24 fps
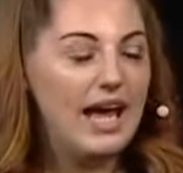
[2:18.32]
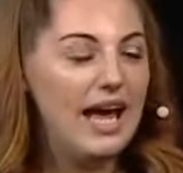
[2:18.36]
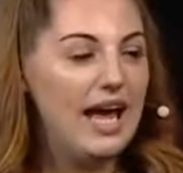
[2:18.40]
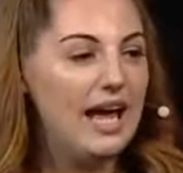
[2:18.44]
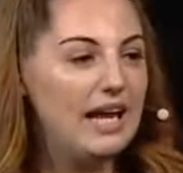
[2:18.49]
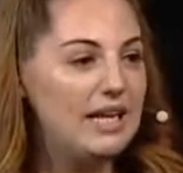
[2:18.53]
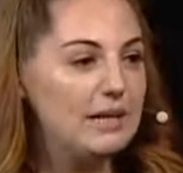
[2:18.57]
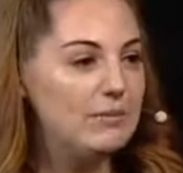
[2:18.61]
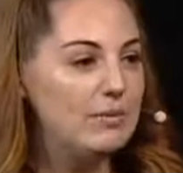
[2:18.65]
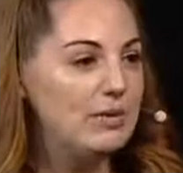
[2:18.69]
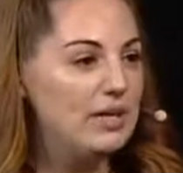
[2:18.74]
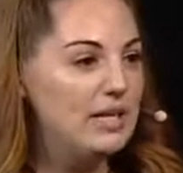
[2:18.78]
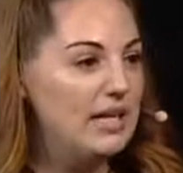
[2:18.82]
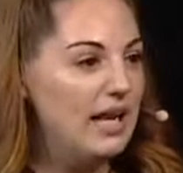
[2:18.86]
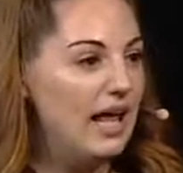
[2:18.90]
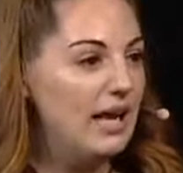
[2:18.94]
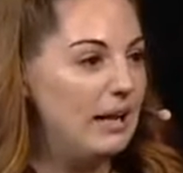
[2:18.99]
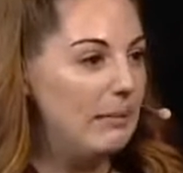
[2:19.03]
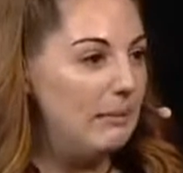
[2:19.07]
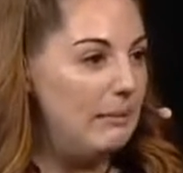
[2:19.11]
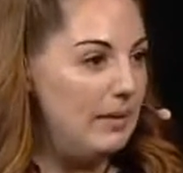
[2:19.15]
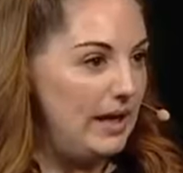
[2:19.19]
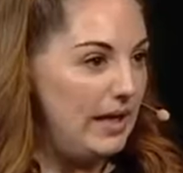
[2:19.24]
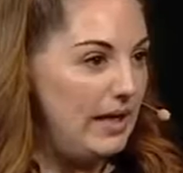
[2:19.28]
Anybody
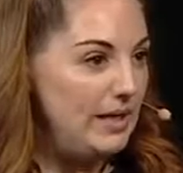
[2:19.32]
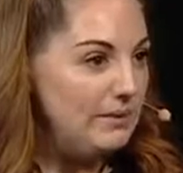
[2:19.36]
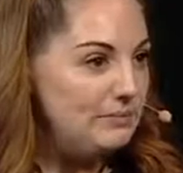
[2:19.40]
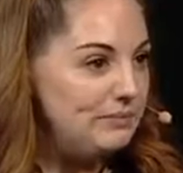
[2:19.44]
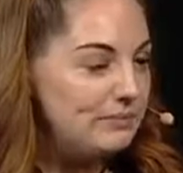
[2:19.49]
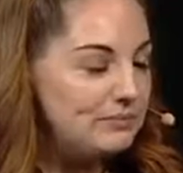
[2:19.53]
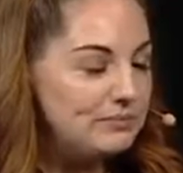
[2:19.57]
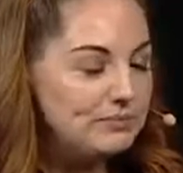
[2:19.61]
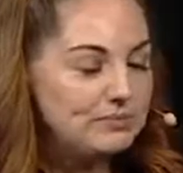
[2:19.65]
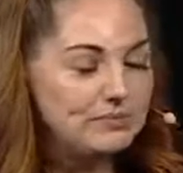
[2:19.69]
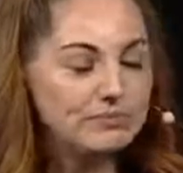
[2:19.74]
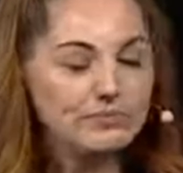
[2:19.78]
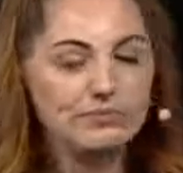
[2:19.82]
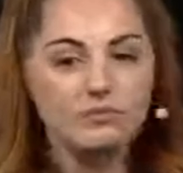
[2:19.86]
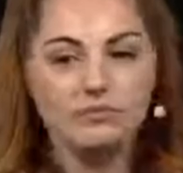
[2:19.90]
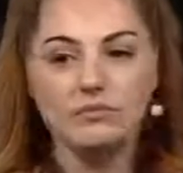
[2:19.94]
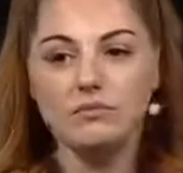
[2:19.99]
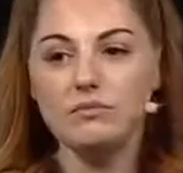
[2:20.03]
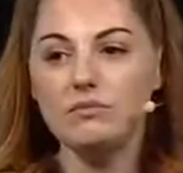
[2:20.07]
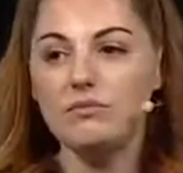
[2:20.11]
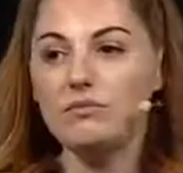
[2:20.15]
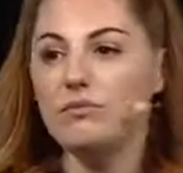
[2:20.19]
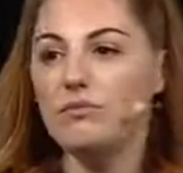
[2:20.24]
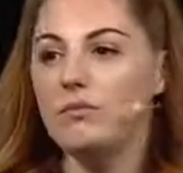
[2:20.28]
like me
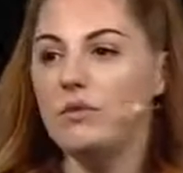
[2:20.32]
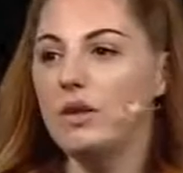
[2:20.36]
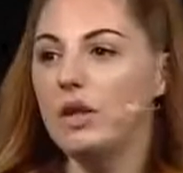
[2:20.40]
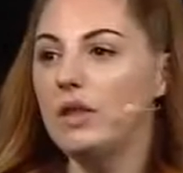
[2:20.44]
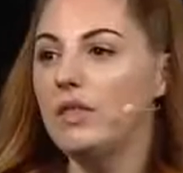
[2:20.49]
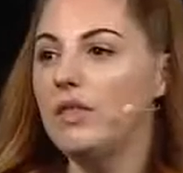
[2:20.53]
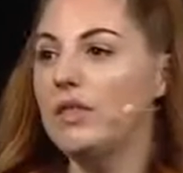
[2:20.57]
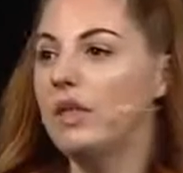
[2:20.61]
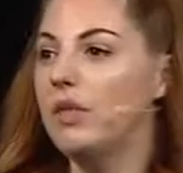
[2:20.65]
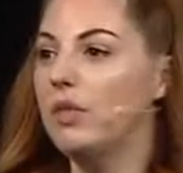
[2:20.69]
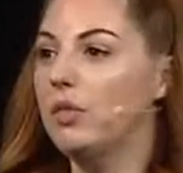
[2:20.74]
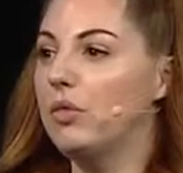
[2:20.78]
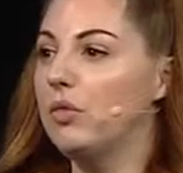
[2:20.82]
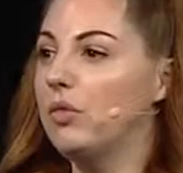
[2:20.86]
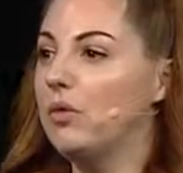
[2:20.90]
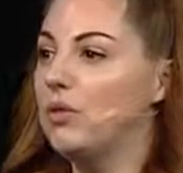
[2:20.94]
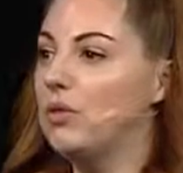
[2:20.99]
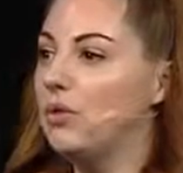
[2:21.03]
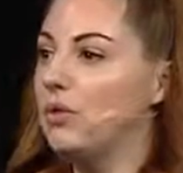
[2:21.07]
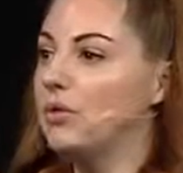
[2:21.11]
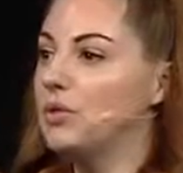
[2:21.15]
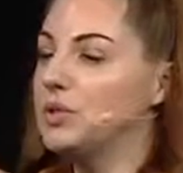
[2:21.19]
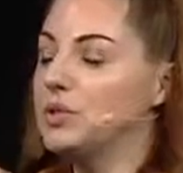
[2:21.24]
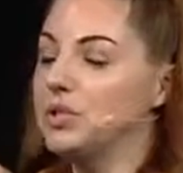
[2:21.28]
that
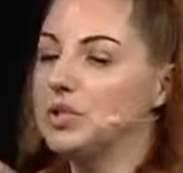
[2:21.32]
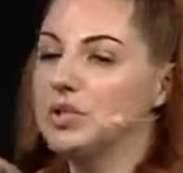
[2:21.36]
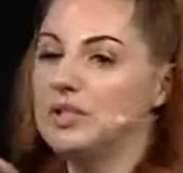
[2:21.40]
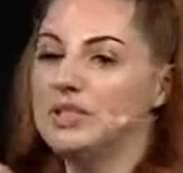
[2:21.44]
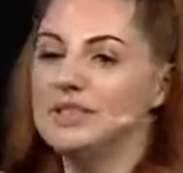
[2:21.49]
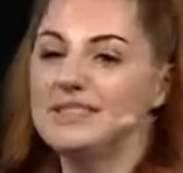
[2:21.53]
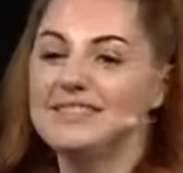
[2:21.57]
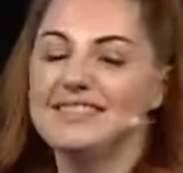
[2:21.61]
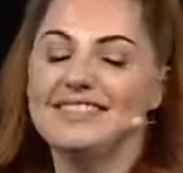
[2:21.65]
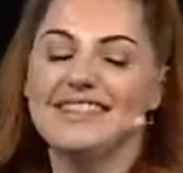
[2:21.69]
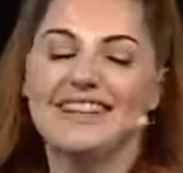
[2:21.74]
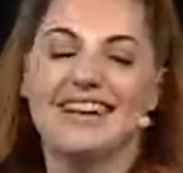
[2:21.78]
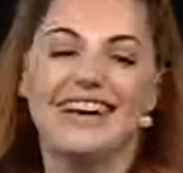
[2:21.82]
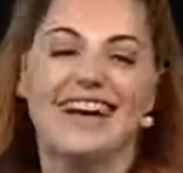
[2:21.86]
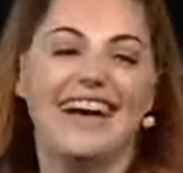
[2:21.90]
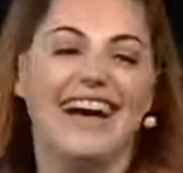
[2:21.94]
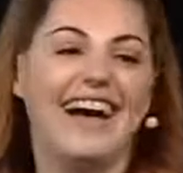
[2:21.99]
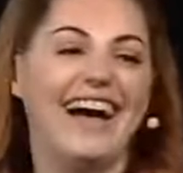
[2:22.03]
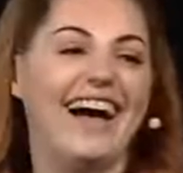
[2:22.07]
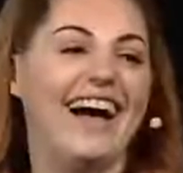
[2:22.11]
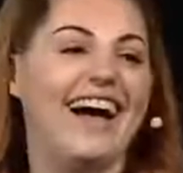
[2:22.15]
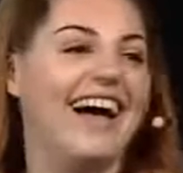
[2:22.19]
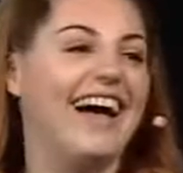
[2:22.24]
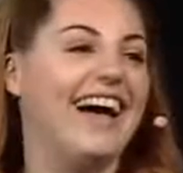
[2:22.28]
thought,
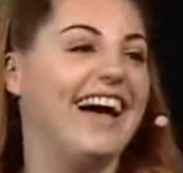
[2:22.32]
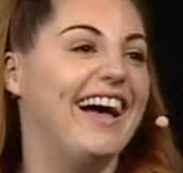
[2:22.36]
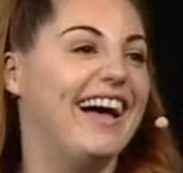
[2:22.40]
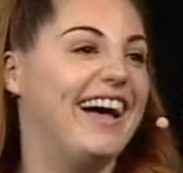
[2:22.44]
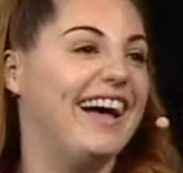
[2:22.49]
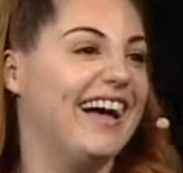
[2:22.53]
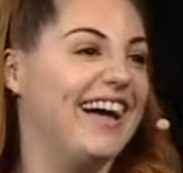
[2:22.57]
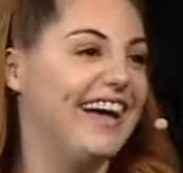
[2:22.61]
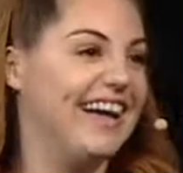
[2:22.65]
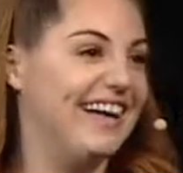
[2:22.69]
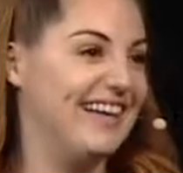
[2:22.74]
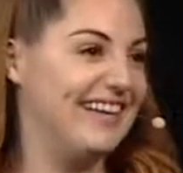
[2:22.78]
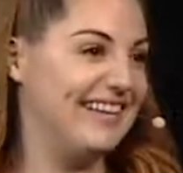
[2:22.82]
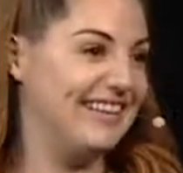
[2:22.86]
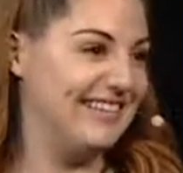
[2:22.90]
that's